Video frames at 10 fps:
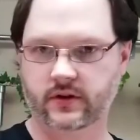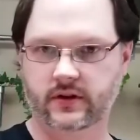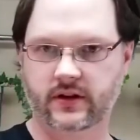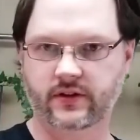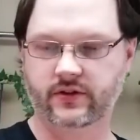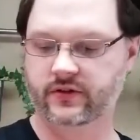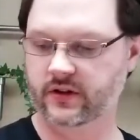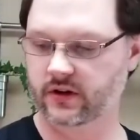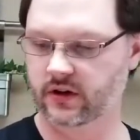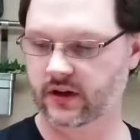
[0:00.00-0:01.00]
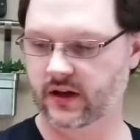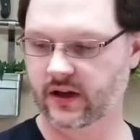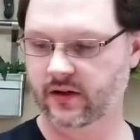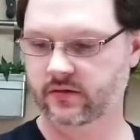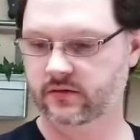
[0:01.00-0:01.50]
in this little
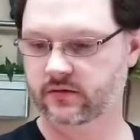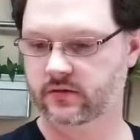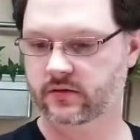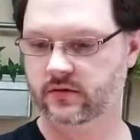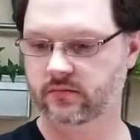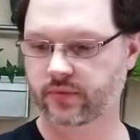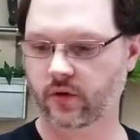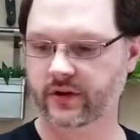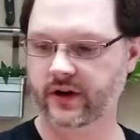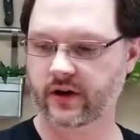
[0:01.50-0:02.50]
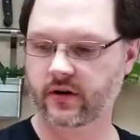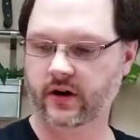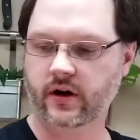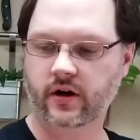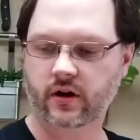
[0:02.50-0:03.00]
bowl here,
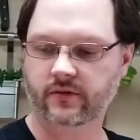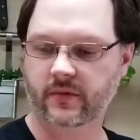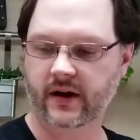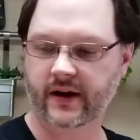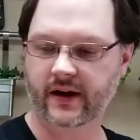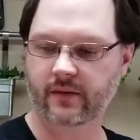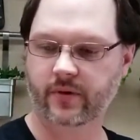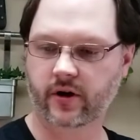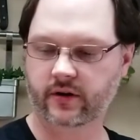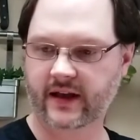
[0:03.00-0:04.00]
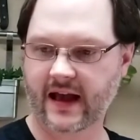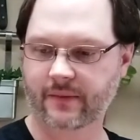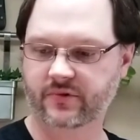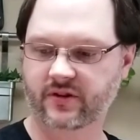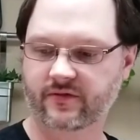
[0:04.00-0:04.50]
I got all of my bottle
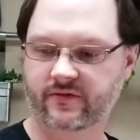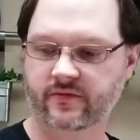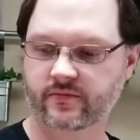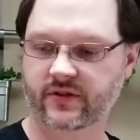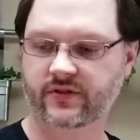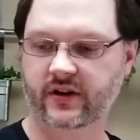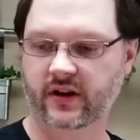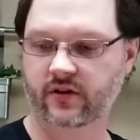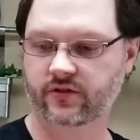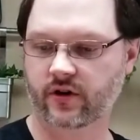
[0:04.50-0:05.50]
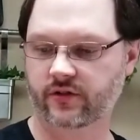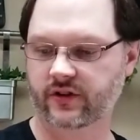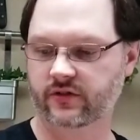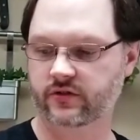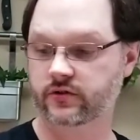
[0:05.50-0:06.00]
caps. They've been sitting in a Star
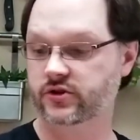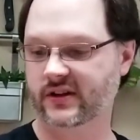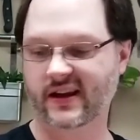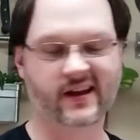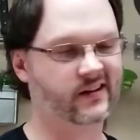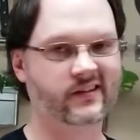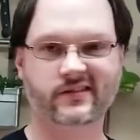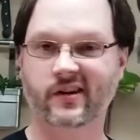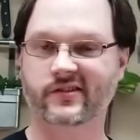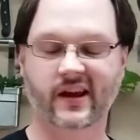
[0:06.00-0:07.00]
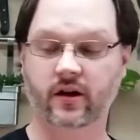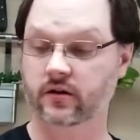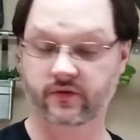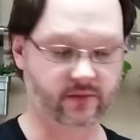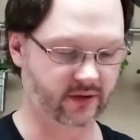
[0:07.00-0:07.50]
San solution again. Star San
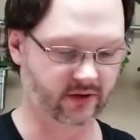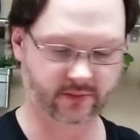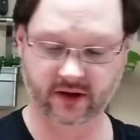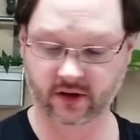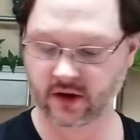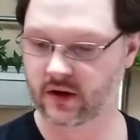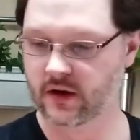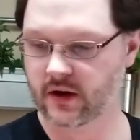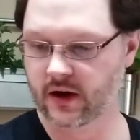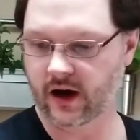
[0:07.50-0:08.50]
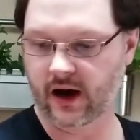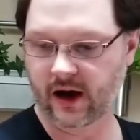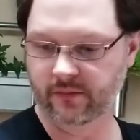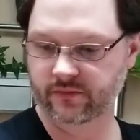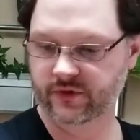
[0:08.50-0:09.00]
all over the place, man.
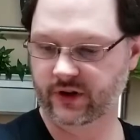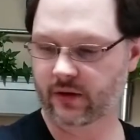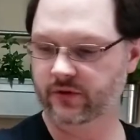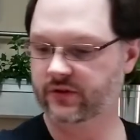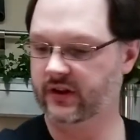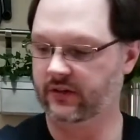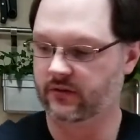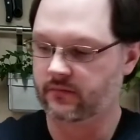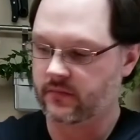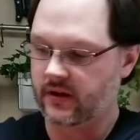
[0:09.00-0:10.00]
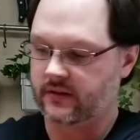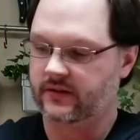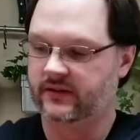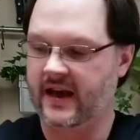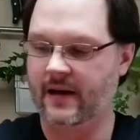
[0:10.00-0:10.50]
We'll just get
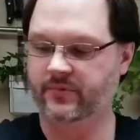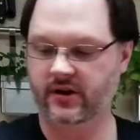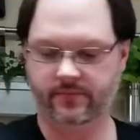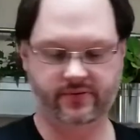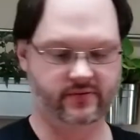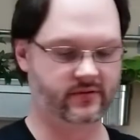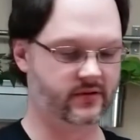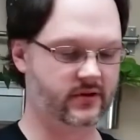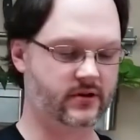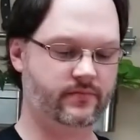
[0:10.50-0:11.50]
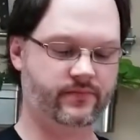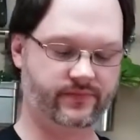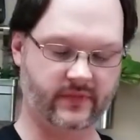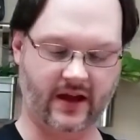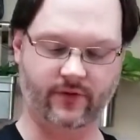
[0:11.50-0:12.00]
these capped up.
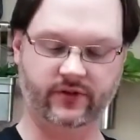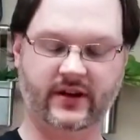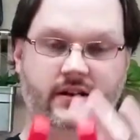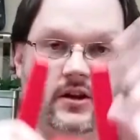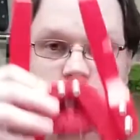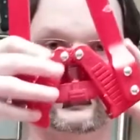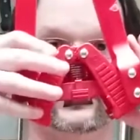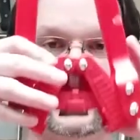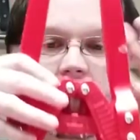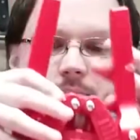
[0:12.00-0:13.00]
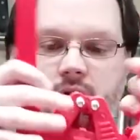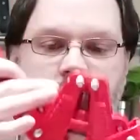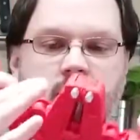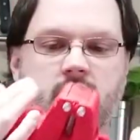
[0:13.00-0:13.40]
I've always had luck with this capper.